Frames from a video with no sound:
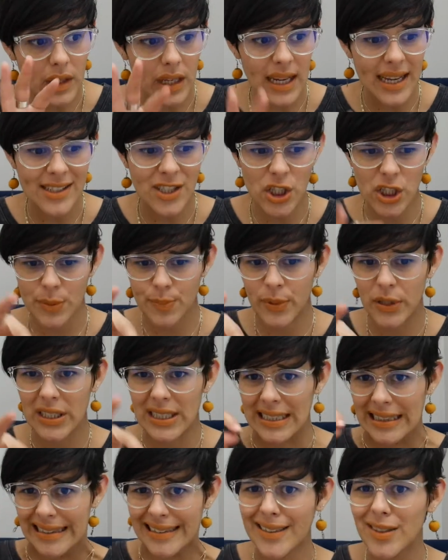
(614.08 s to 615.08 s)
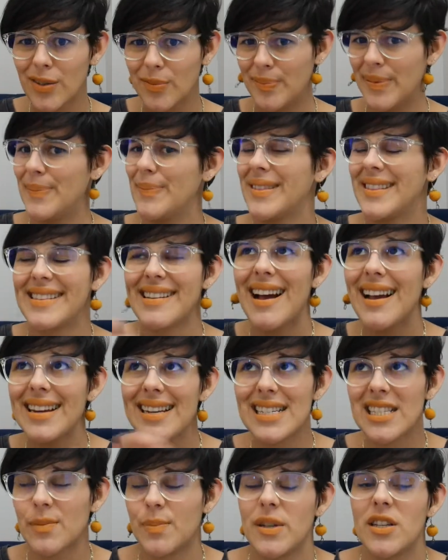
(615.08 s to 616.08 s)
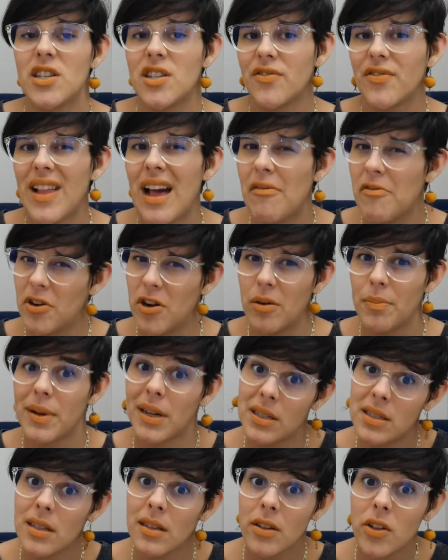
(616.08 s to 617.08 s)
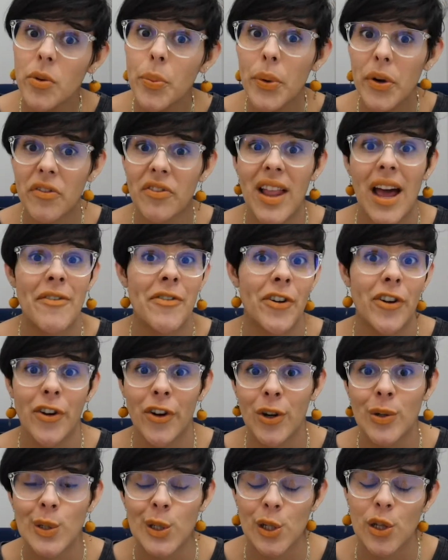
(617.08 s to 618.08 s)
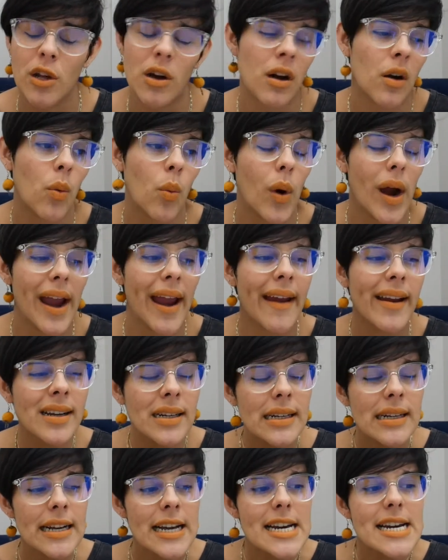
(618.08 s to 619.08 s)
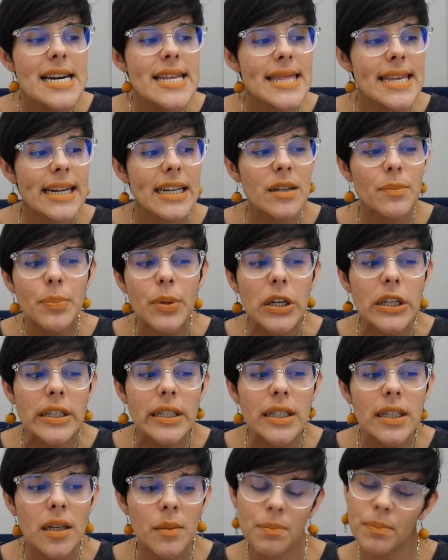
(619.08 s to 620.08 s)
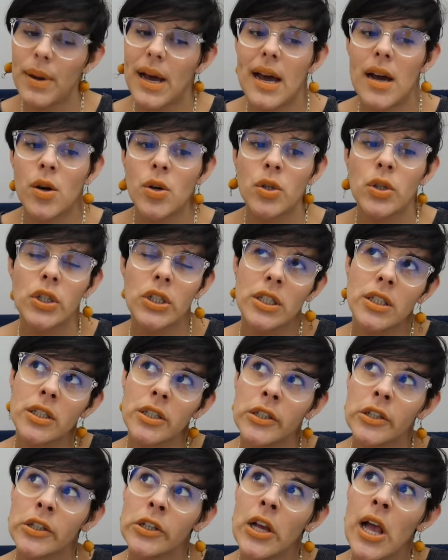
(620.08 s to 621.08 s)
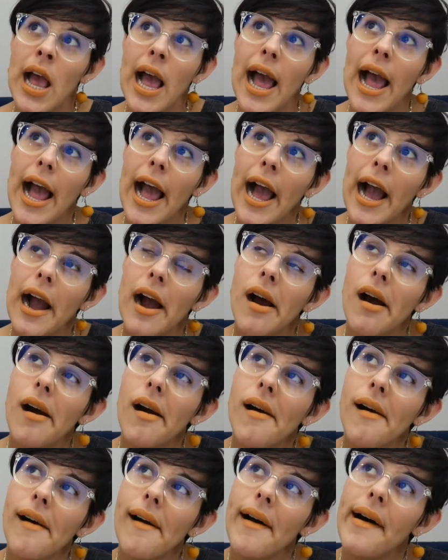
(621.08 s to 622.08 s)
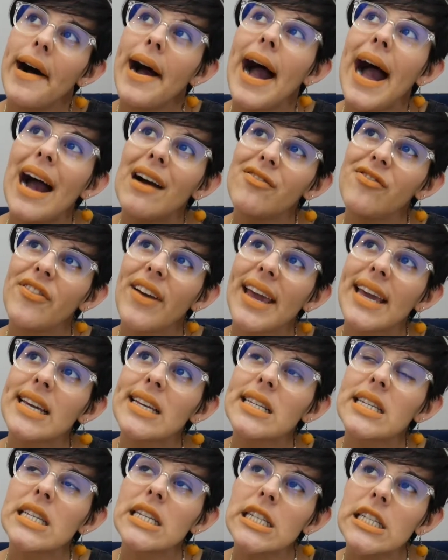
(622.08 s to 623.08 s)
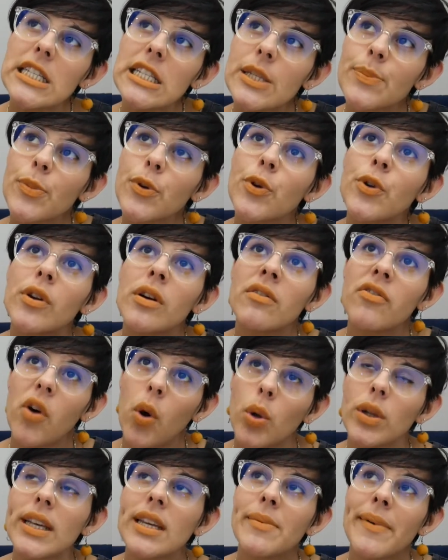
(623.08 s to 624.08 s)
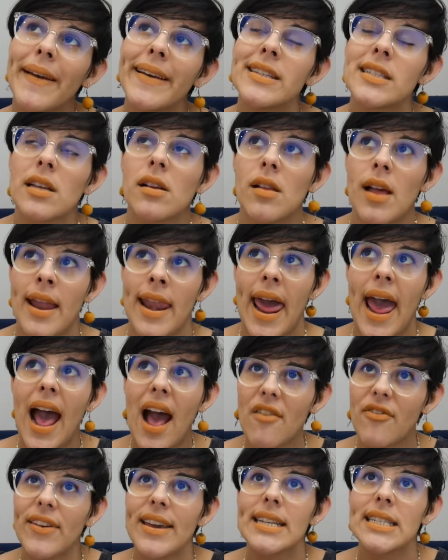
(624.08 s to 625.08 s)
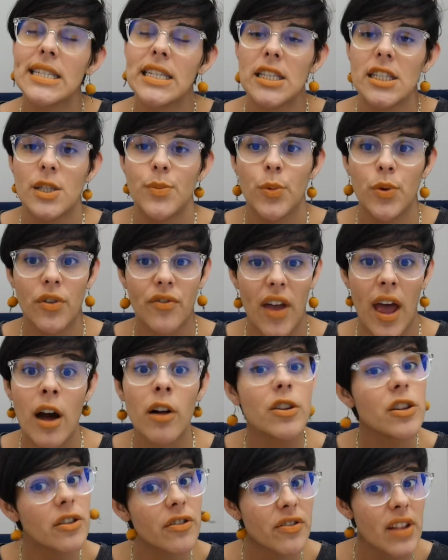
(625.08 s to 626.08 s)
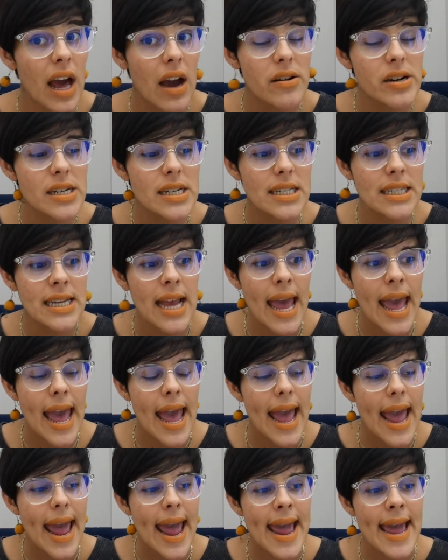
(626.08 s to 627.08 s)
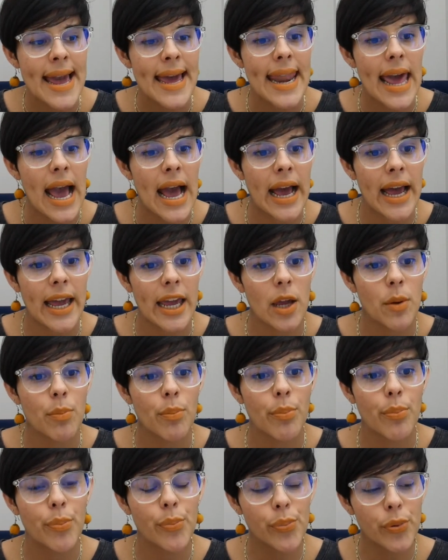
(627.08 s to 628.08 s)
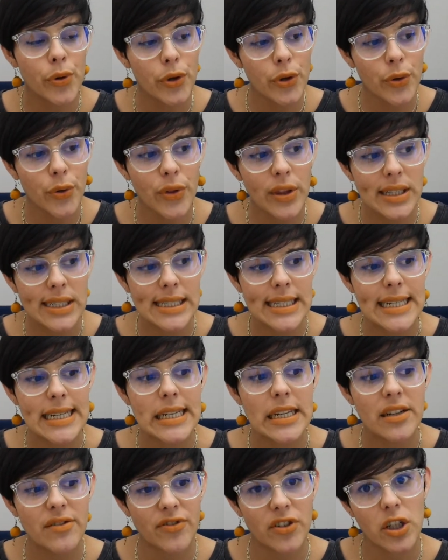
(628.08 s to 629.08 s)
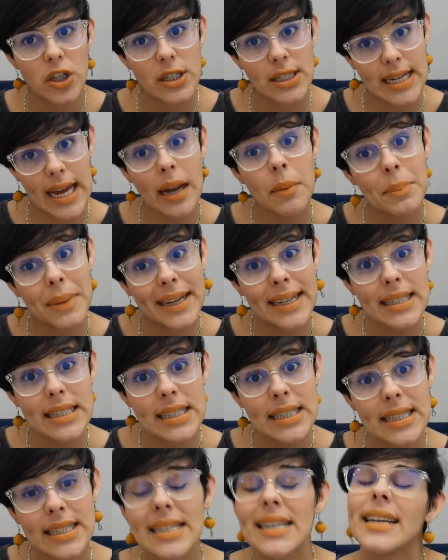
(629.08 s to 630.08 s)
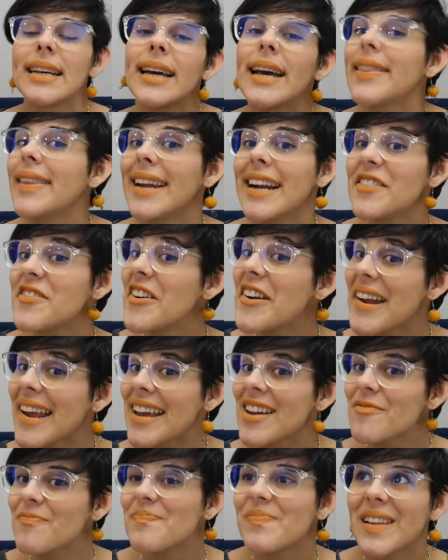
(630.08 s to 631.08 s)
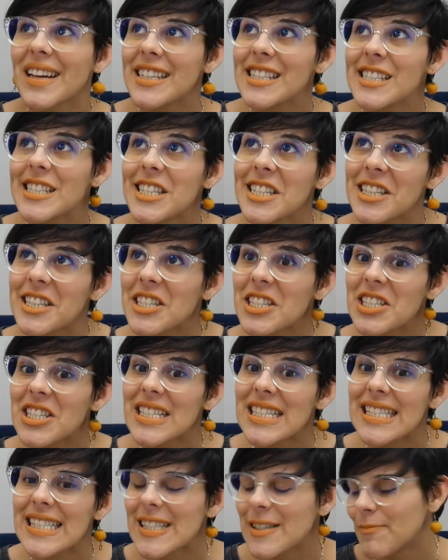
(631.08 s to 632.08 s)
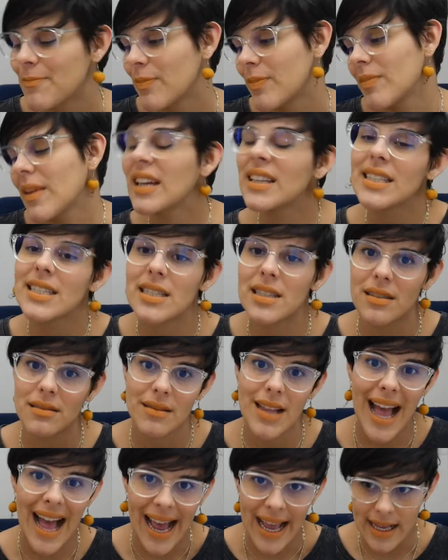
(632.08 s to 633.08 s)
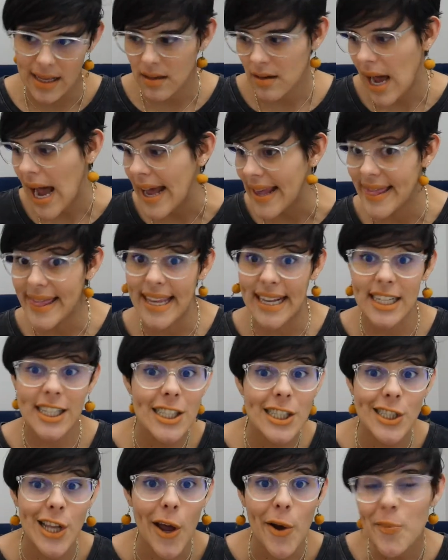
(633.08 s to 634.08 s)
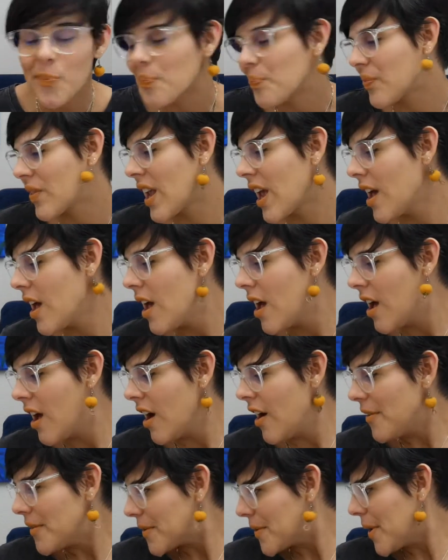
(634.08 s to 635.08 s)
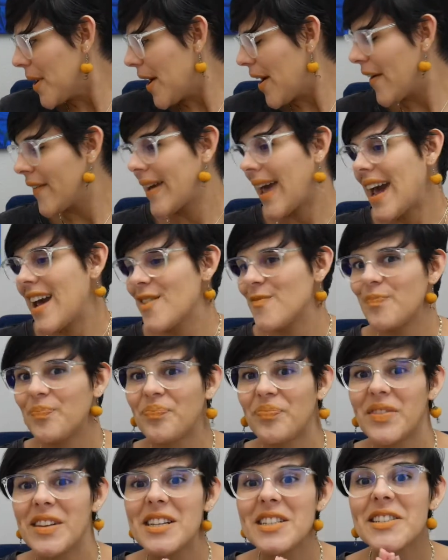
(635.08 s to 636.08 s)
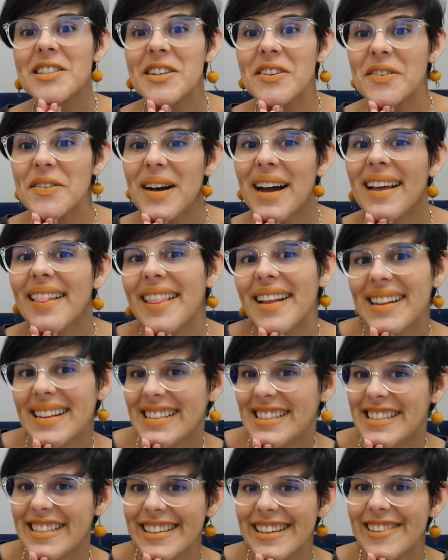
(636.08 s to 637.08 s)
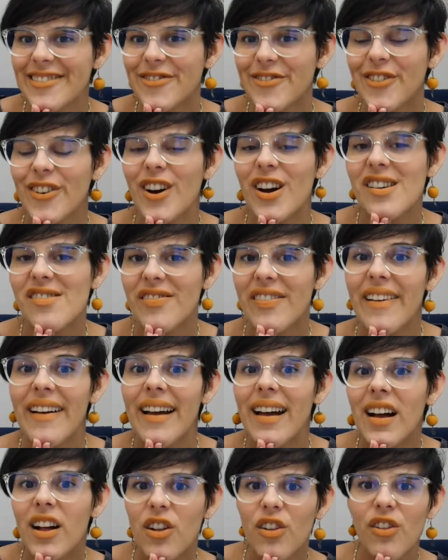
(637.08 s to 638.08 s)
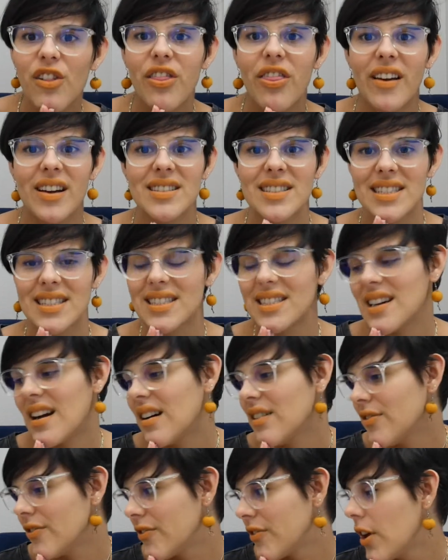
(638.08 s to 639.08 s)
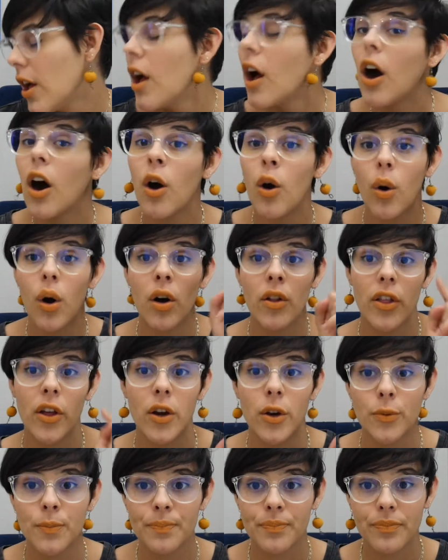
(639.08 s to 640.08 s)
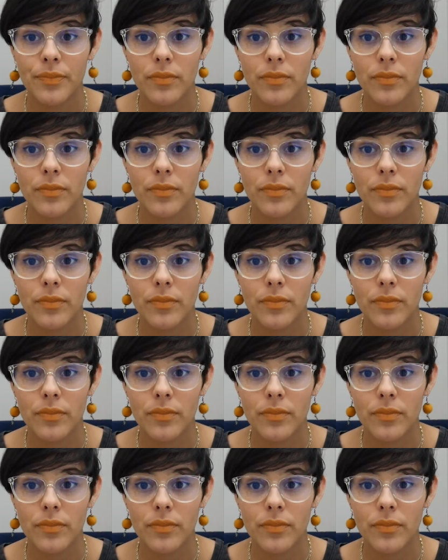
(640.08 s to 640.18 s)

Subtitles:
I just put a little tiniest pinch of lavender because a little bit of lavender goes a long way. And then I put about half a teaspoon of holy basil and half a teaspoon of elderflowers, and I brew the tea for 10 minutes, and then I drink it, and it's delicious. At least I think so. Okay, so I think that's enough of health stuff. Oh, although